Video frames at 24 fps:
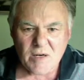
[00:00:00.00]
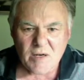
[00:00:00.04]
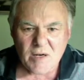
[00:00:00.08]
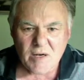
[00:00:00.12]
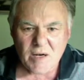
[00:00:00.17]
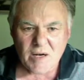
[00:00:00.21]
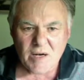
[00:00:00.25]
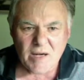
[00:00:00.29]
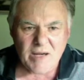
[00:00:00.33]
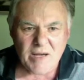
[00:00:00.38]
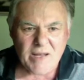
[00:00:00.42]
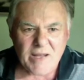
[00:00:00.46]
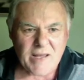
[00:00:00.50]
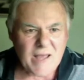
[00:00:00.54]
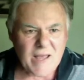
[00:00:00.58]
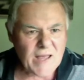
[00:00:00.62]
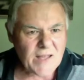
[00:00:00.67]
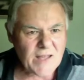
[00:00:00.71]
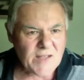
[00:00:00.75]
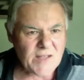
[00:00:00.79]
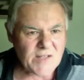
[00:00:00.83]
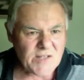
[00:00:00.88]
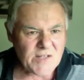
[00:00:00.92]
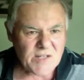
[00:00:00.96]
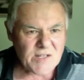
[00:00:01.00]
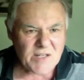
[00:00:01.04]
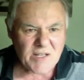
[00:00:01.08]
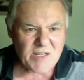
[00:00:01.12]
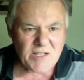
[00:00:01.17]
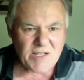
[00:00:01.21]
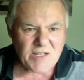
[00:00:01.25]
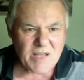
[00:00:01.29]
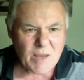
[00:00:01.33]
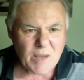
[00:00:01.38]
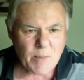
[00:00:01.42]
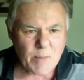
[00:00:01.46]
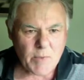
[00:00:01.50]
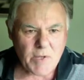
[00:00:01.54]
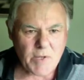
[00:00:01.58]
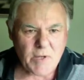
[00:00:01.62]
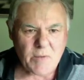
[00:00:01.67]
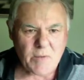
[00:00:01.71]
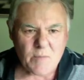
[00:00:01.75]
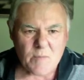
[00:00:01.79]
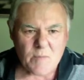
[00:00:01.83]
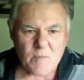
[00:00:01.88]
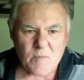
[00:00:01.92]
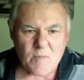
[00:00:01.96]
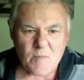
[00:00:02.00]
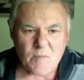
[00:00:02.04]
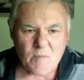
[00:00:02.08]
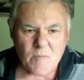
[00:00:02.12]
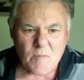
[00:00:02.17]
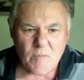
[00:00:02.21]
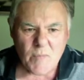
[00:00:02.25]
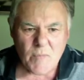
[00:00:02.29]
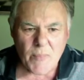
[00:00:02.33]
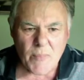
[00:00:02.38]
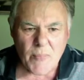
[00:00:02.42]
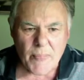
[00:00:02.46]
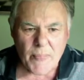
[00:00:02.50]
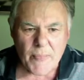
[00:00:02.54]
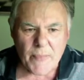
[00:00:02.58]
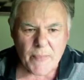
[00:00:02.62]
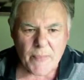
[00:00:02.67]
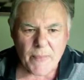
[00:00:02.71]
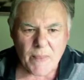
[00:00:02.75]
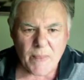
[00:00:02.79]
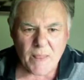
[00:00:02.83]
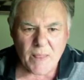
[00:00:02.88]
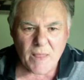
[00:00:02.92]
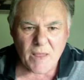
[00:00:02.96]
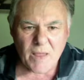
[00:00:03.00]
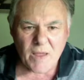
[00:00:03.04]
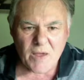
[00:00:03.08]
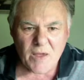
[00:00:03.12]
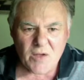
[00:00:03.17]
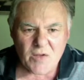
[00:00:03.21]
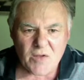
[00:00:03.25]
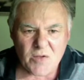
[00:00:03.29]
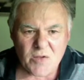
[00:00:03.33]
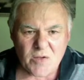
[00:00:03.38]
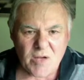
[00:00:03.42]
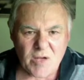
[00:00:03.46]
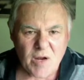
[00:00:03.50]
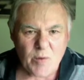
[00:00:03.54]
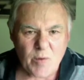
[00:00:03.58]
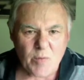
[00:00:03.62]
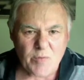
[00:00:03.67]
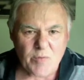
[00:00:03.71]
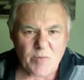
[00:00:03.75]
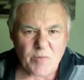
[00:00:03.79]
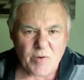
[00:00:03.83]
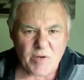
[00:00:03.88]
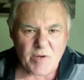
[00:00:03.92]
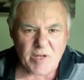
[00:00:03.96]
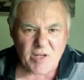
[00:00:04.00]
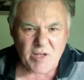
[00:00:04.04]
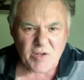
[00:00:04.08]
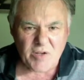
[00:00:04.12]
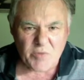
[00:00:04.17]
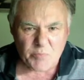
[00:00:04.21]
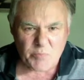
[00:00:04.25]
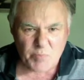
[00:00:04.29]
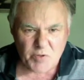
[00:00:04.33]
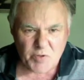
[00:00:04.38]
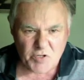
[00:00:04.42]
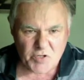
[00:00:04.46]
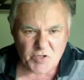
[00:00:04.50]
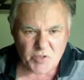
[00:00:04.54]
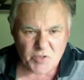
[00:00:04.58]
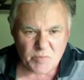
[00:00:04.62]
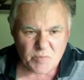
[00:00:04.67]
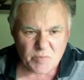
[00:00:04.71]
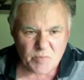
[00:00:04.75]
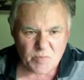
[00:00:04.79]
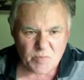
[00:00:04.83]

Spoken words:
And he can't see it coming. So now we're threatening his bishop.